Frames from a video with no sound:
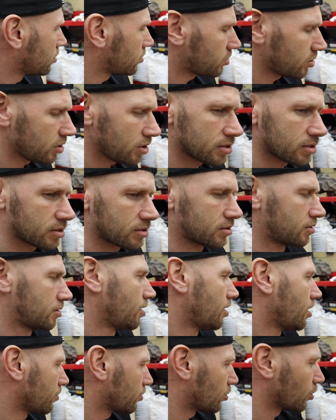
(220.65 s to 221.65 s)
Jesus.
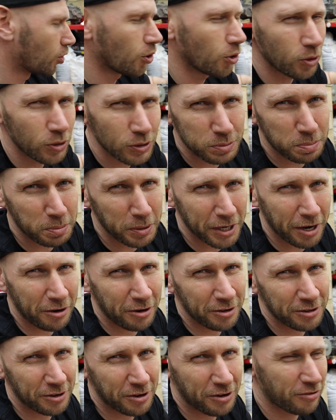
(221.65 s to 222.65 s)
The hole's bigger
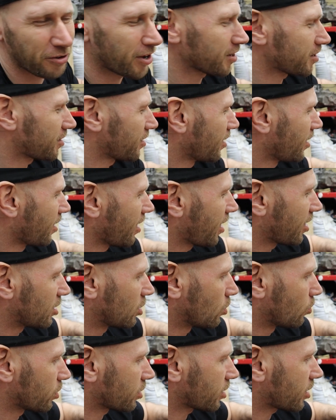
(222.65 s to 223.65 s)
on the crank,
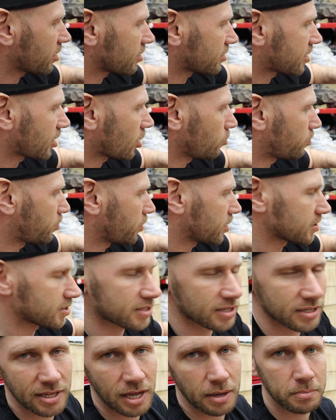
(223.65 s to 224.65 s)
and you want to get the dowel
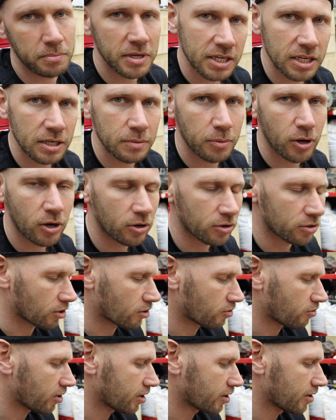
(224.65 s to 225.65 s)
pins in that meaty part of the
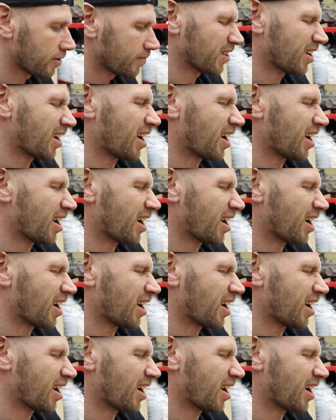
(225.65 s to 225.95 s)
crank.